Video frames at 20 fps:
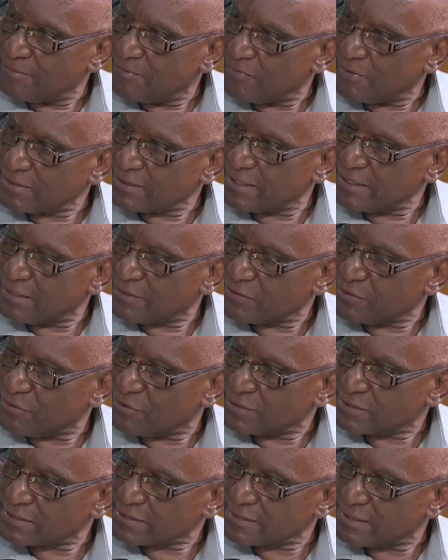What are your
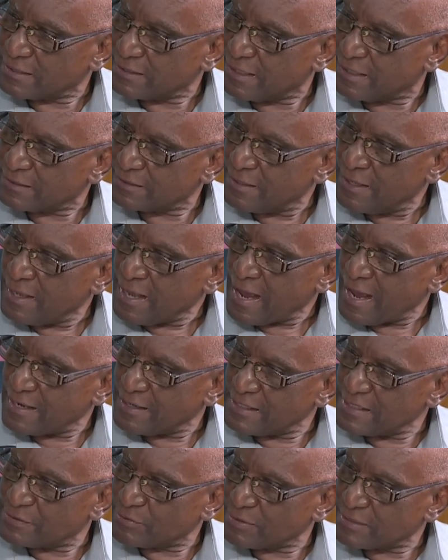thoughts on that?
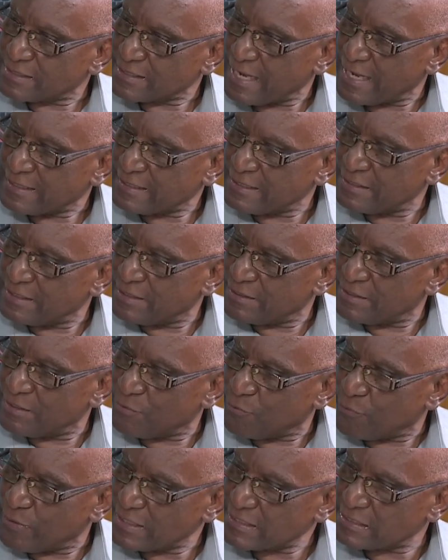And it was cited, the
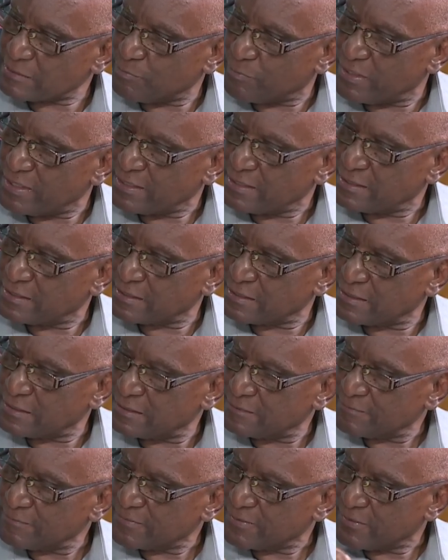West Bridge,
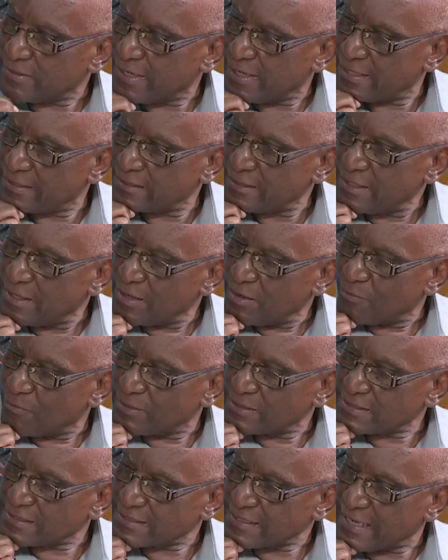right,
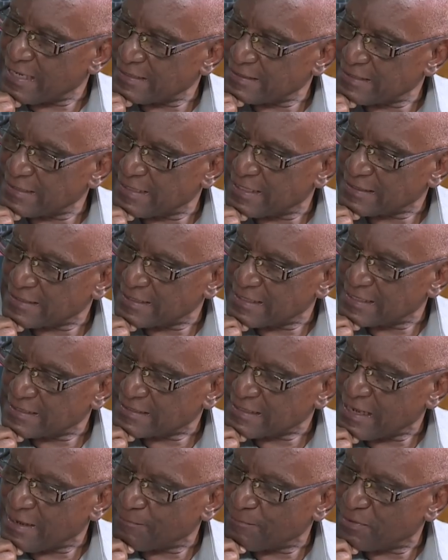was cited as an
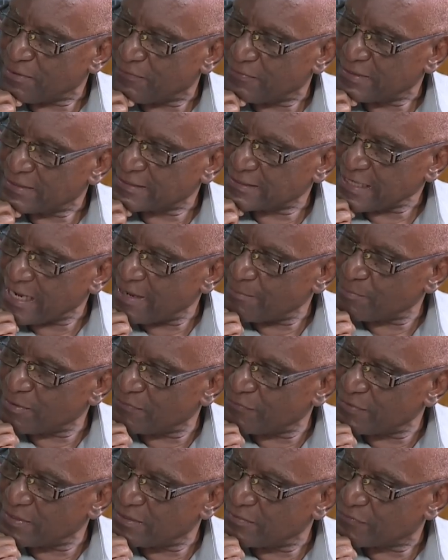example of the type
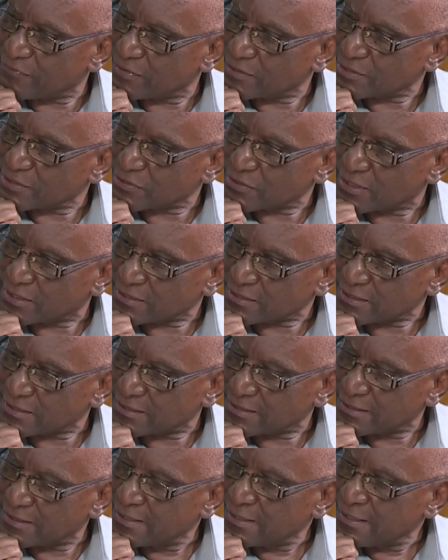of
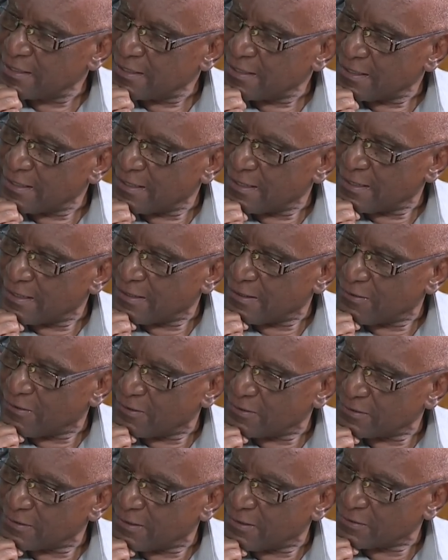infrastructure
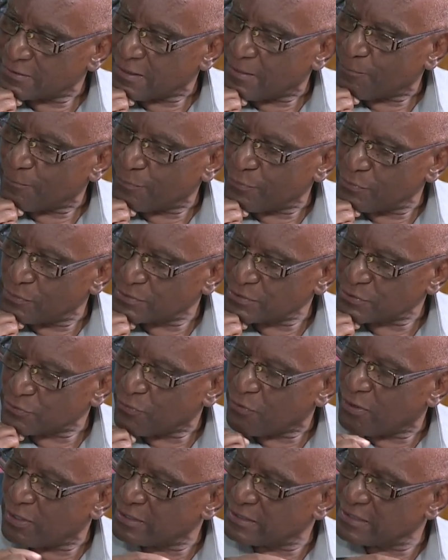or approach
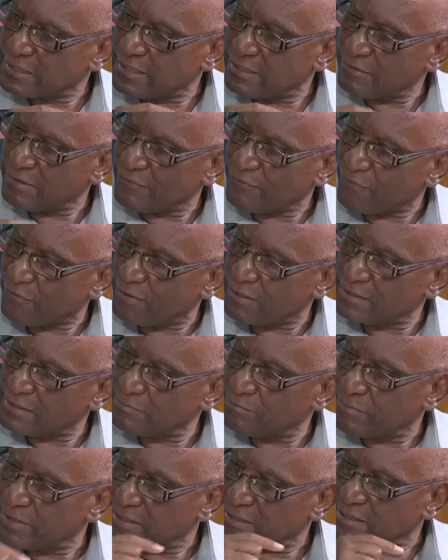to all
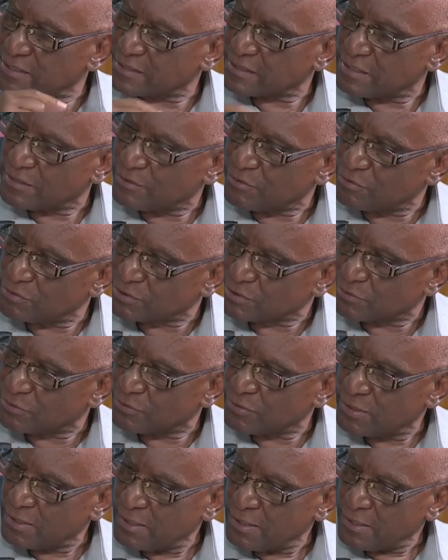the bridges in
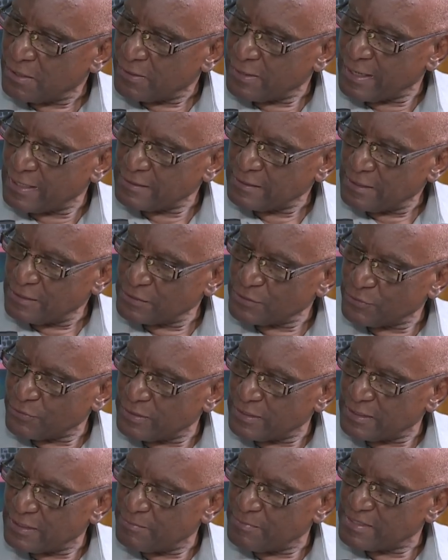Roseau, right, to
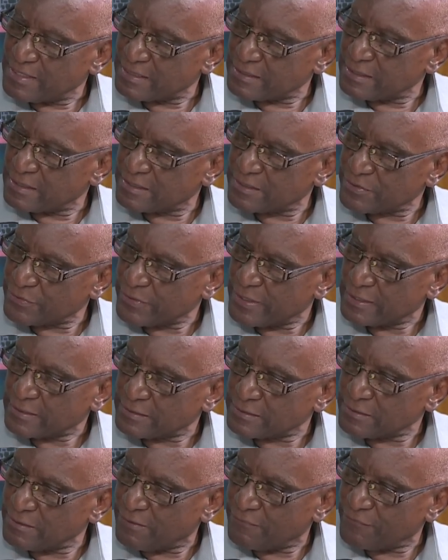eliminate the
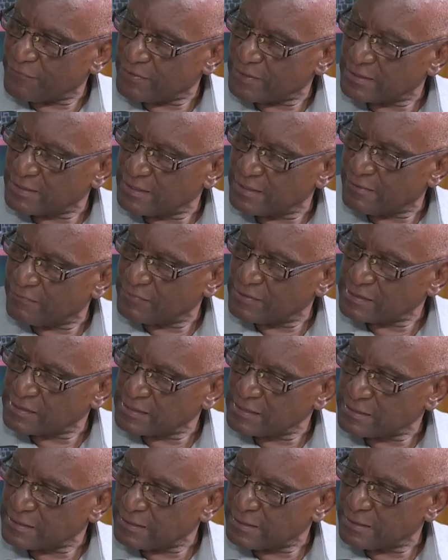threat of flooding of the
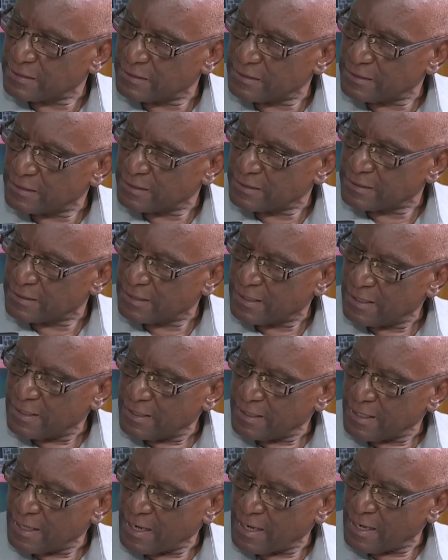city,
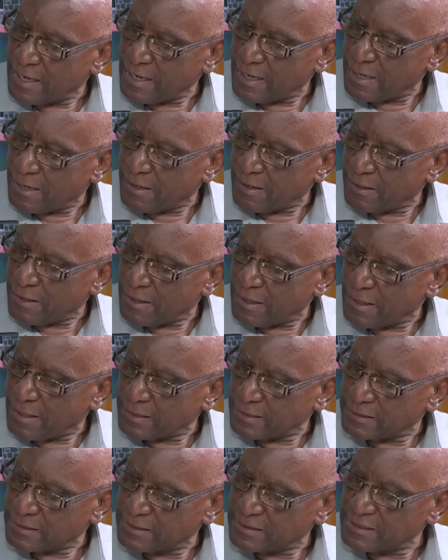
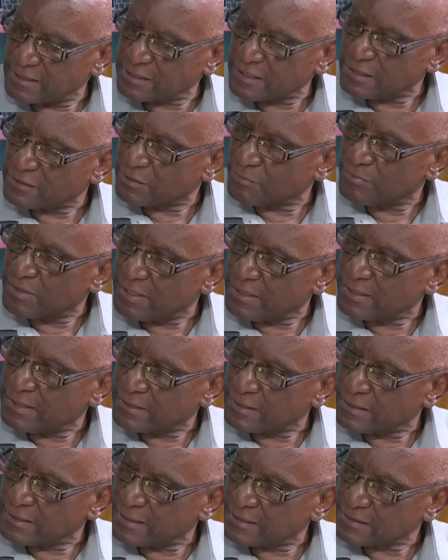in addition to
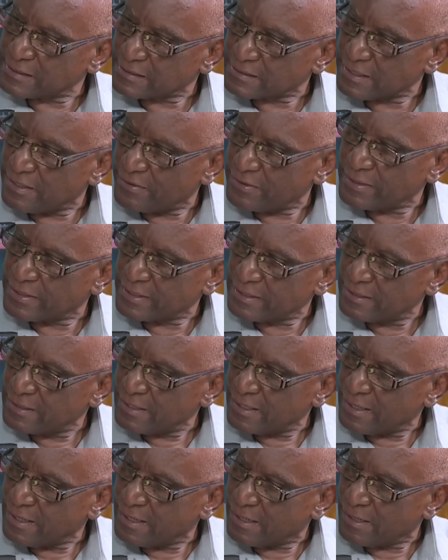building the necessary
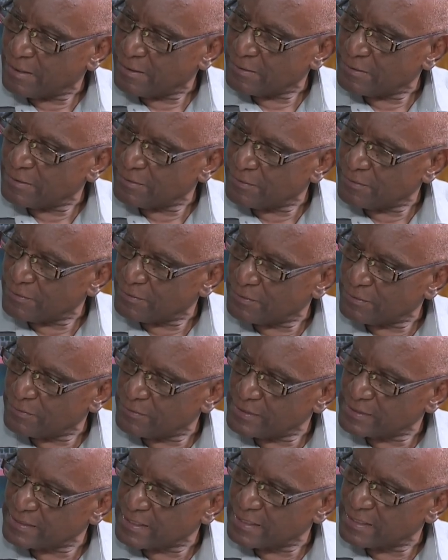
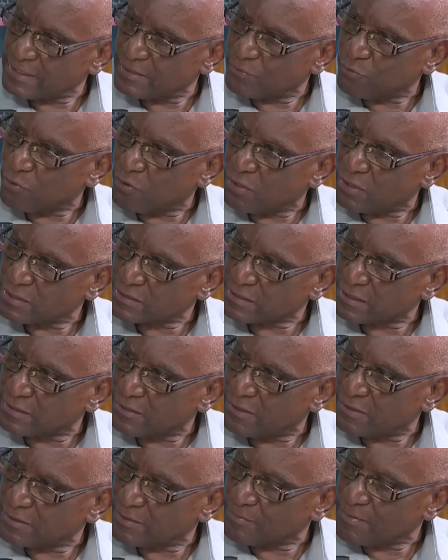retaining walls
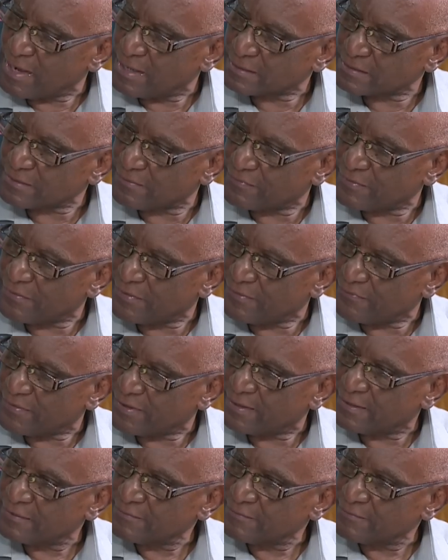along the banks of the river.